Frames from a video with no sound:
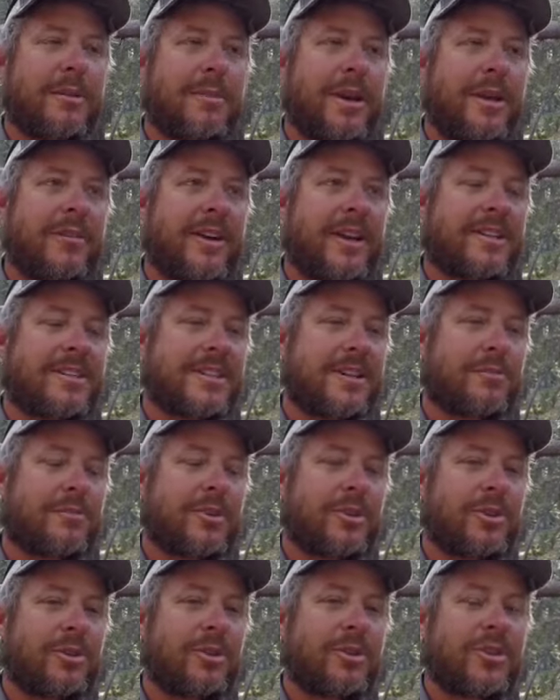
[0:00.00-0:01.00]
may have had something to
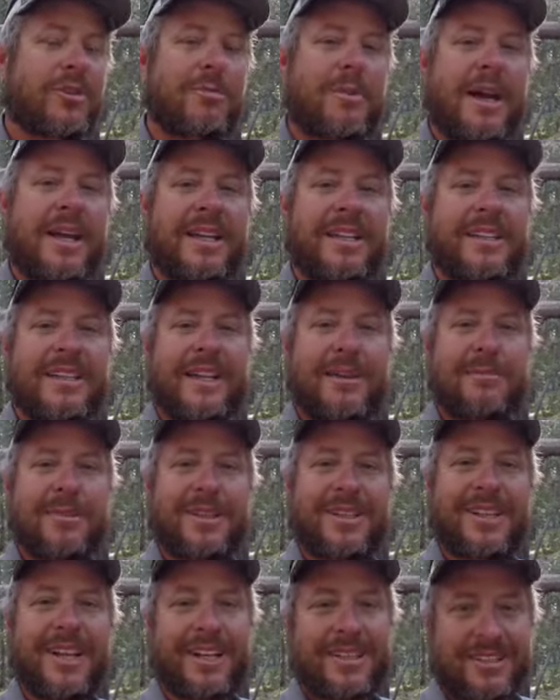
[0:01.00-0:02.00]
do with the macadamia
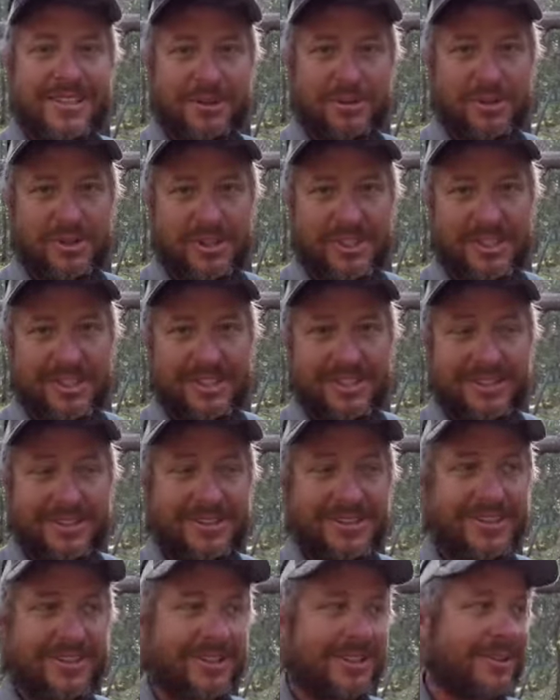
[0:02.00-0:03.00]
nuts it was eating.
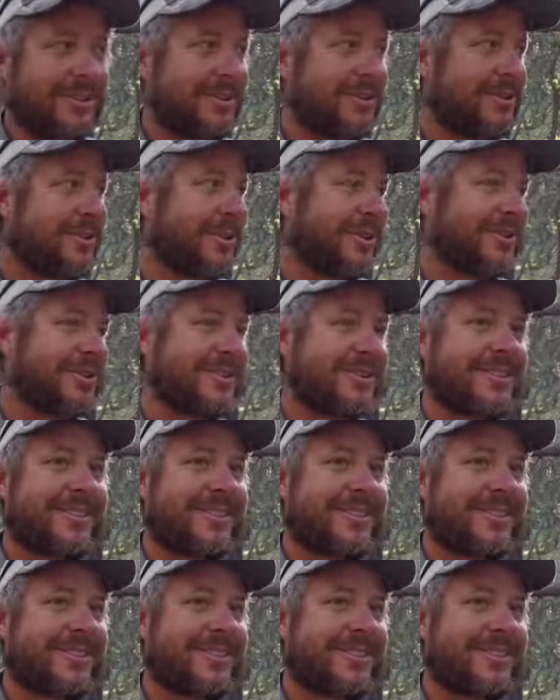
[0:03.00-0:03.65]
So who knows?